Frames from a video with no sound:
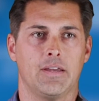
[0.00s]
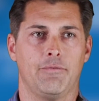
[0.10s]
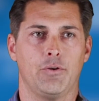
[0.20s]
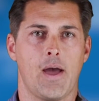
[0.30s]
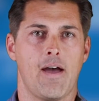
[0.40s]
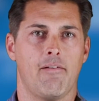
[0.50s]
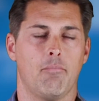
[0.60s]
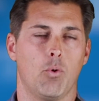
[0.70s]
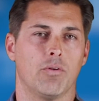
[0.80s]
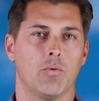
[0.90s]
If you have
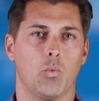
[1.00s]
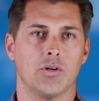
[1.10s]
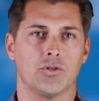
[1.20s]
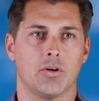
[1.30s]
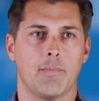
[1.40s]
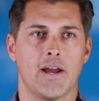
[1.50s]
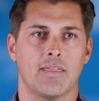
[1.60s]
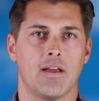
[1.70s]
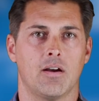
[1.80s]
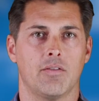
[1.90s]
more than one termite
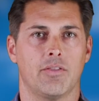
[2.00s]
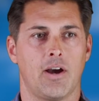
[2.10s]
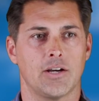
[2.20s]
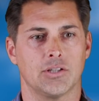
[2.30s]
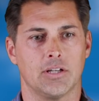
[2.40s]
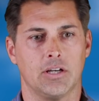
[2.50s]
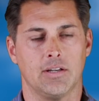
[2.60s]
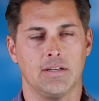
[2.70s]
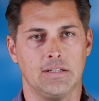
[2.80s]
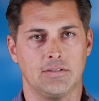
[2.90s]
there, they're actually going
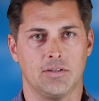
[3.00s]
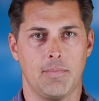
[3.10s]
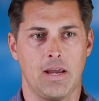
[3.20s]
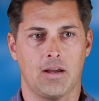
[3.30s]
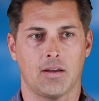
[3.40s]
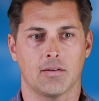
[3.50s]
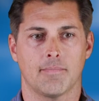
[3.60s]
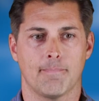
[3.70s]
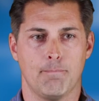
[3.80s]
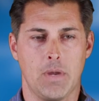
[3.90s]
to need to make
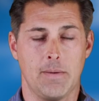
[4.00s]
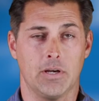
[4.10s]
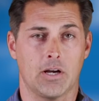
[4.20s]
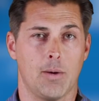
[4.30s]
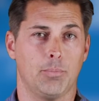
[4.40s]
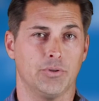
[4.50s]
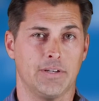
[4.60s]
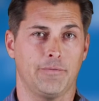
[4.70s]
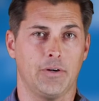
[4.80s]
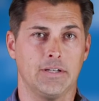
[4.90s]
maybe a couple
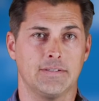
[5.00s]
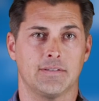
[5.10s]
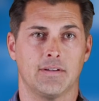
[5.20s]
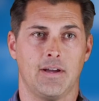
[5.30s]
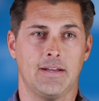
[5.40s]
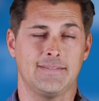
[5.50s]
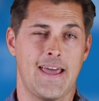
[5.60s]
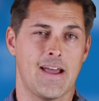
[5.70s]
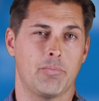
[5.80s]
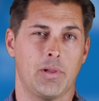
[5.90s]
different
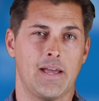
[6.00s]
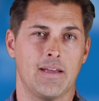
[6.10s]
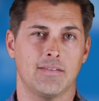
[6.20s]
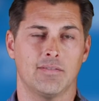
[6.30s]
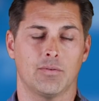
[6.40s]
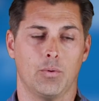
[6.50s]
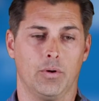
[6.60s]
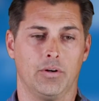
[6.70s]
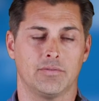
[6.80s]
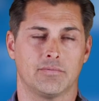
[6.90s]
attack plans
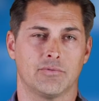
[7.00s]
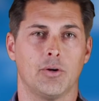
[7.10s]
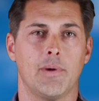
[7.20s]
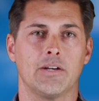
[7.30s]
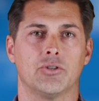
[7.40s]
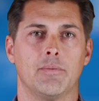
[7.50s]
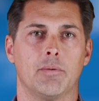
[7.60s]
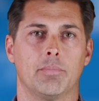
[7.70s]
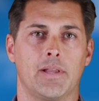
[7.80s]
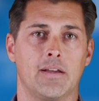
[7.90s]
or termite
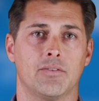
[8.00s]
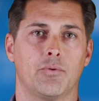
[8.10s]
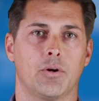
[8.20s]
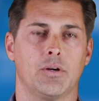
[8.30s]
treatment plans for